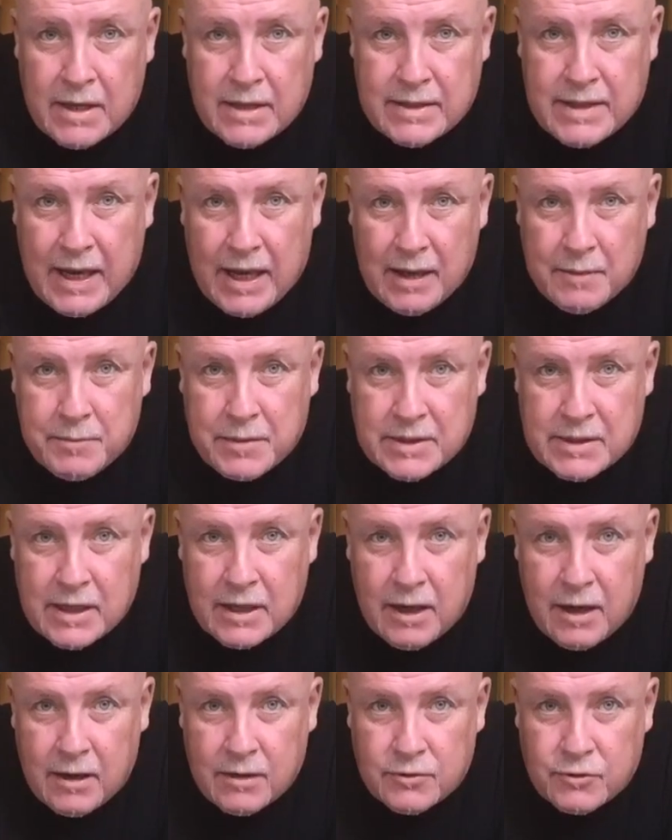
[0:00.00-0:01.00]
to help you
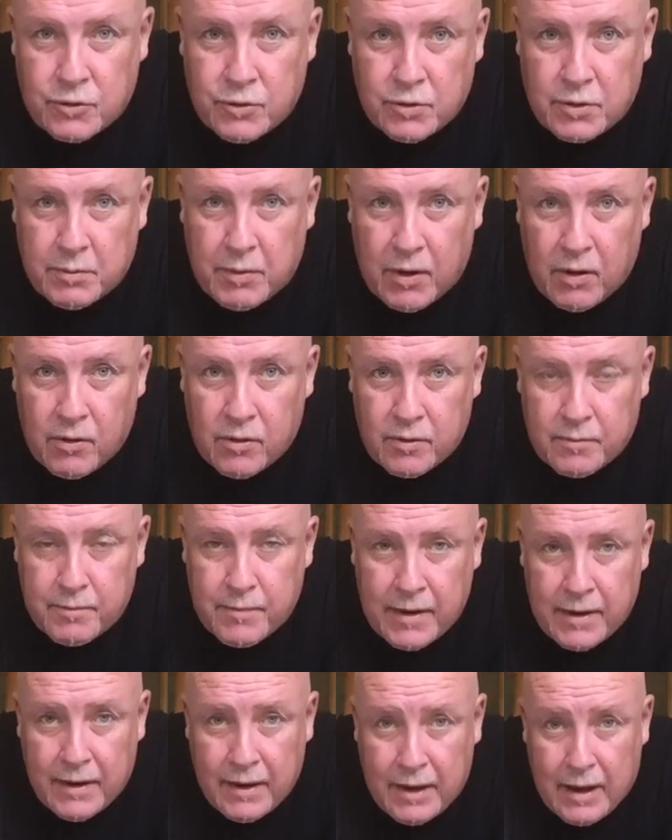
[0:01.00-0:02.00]
along through the boredom.